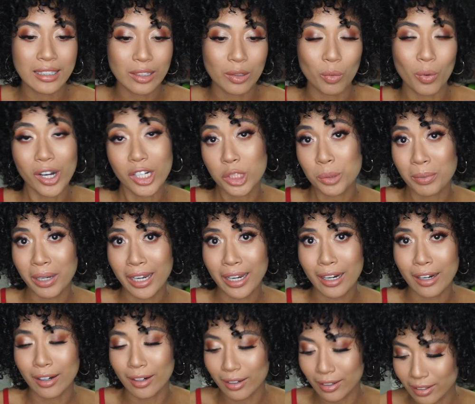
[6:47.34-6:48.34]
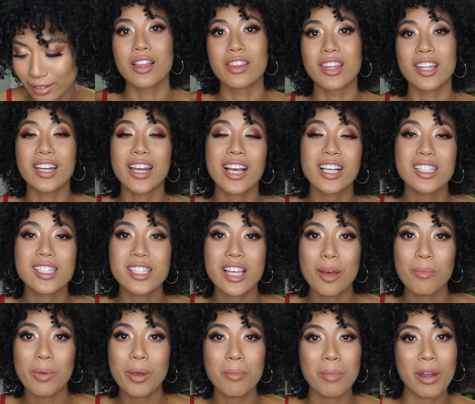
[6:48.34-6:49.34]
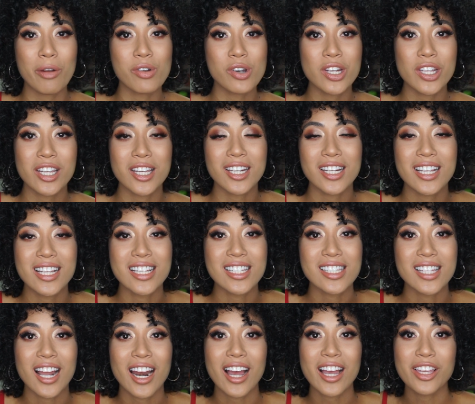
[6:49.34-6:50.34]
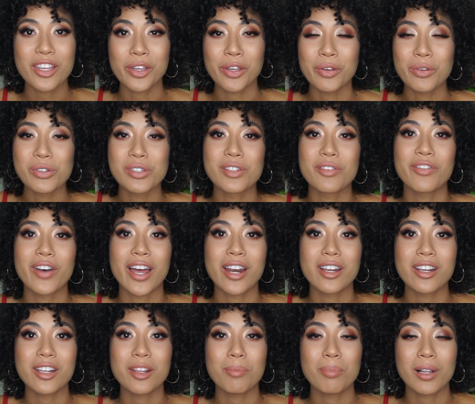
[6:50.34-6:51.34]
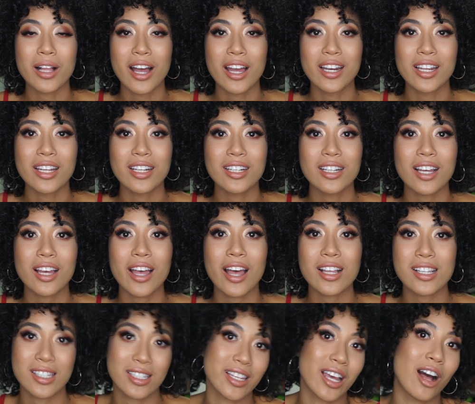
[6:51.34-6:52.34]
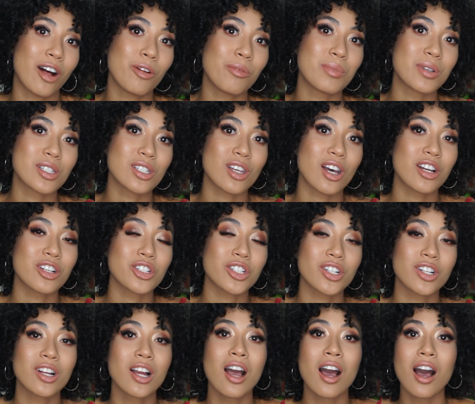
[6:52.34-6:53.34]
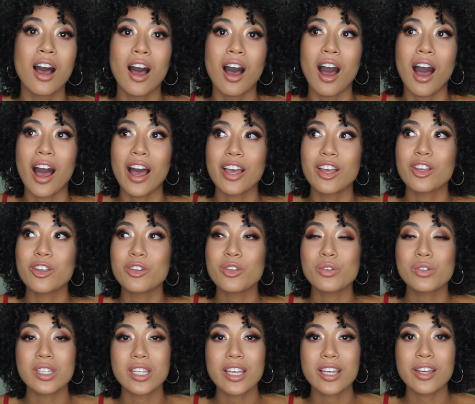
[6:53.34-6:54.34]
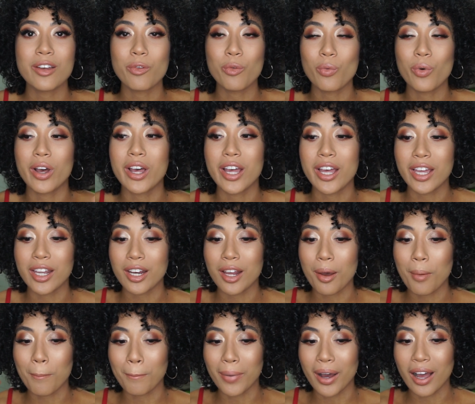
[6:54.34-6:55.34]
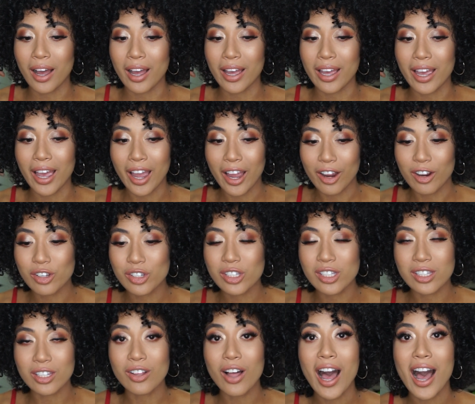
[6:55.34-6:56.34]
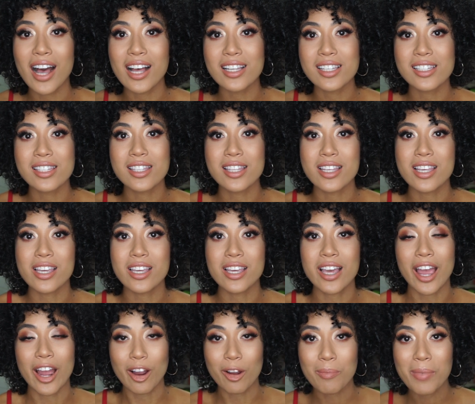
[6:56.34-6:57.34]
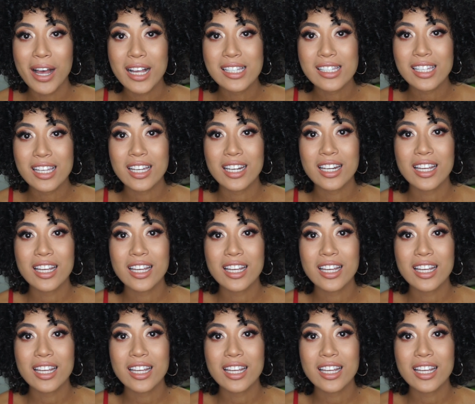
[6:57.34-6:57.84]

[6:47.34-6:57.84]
wash my hair. The next step in my routine is that I use the Vanity Planet scalp massager. I use it when my hair still has the hair mask in